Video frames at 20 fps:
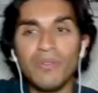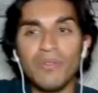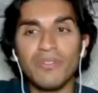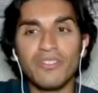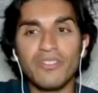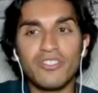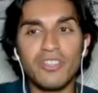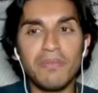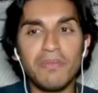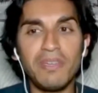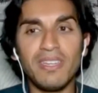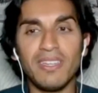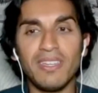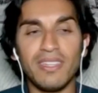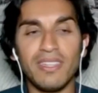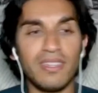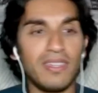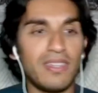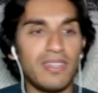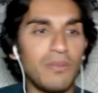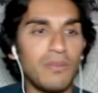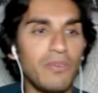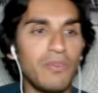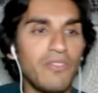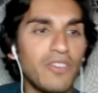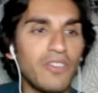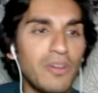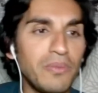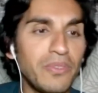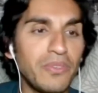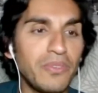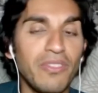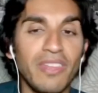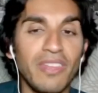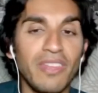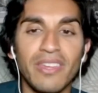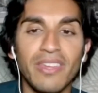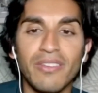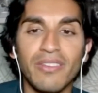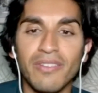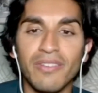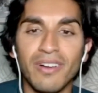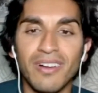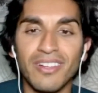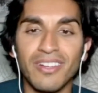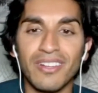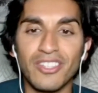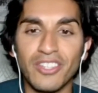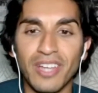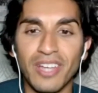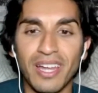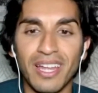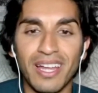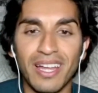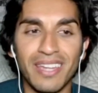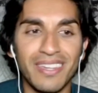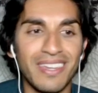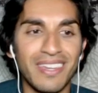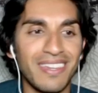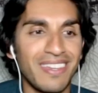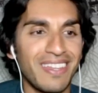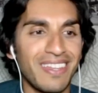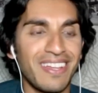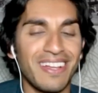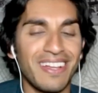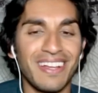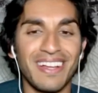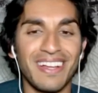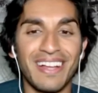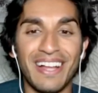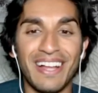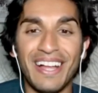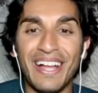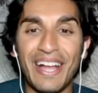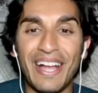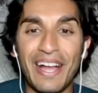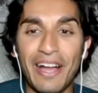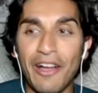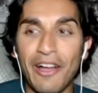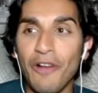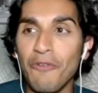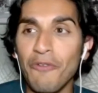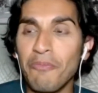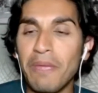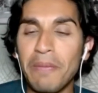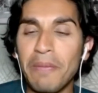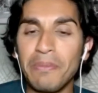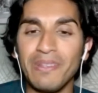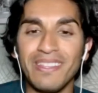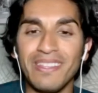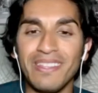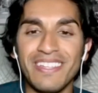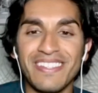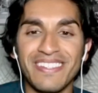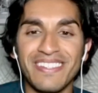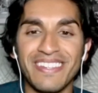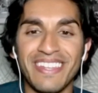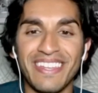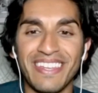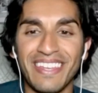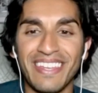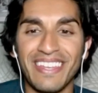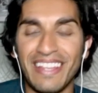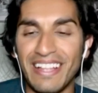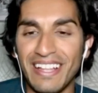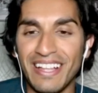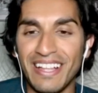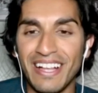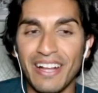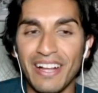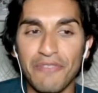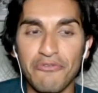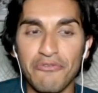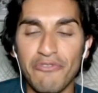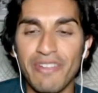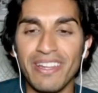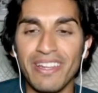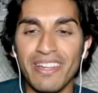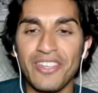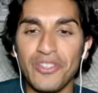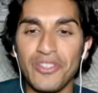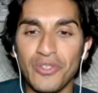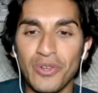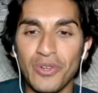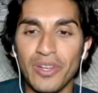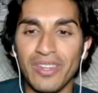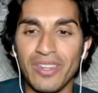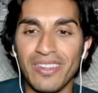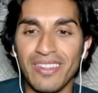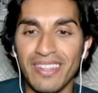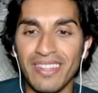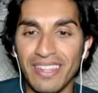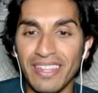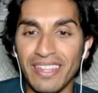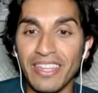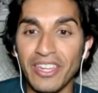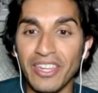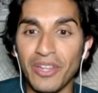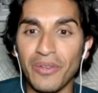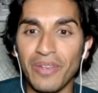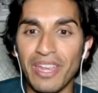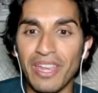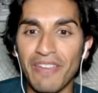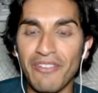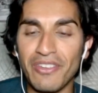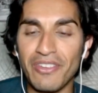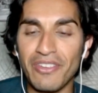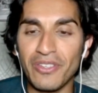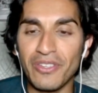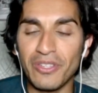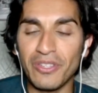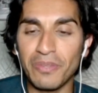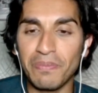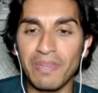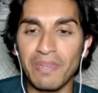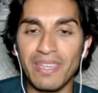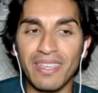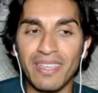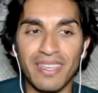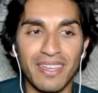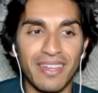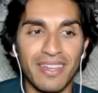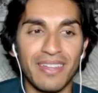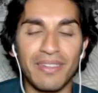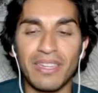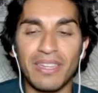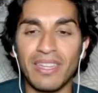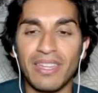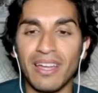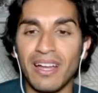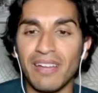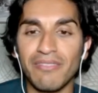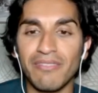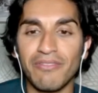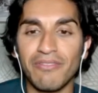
Jimmy, we've come to the end of our chat, and I hope people listening have really enjoyed, hearing you speak. And I've